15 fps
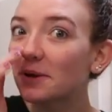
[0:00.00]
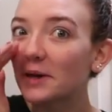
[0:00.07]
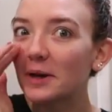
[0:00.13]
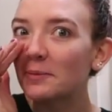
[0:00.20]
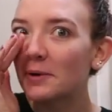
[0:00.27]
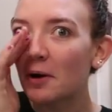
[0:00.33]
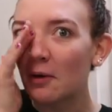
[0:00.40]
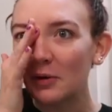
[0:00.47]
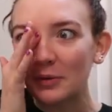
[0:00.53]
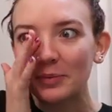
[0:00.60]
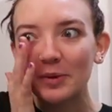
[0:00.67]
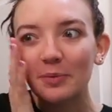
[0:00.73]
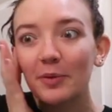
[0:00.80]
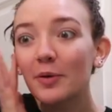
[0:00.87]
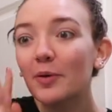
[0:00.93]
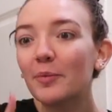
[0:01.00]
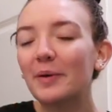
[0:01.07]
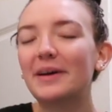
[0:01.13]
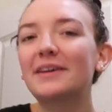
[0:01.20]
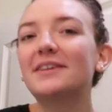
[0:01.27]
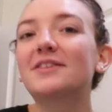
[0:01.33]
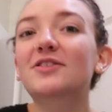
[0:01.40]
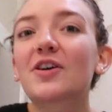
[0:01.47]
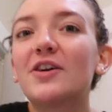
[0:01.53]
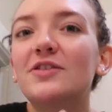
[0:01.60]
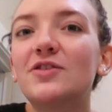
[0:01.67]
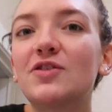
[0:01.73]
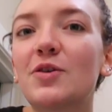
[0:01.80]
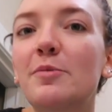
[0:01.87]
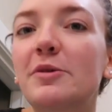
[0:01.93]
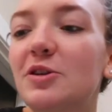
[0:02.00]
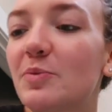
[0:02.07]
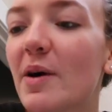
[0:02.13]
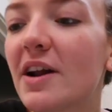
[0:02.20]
when I came to calling people, but it's gotten so much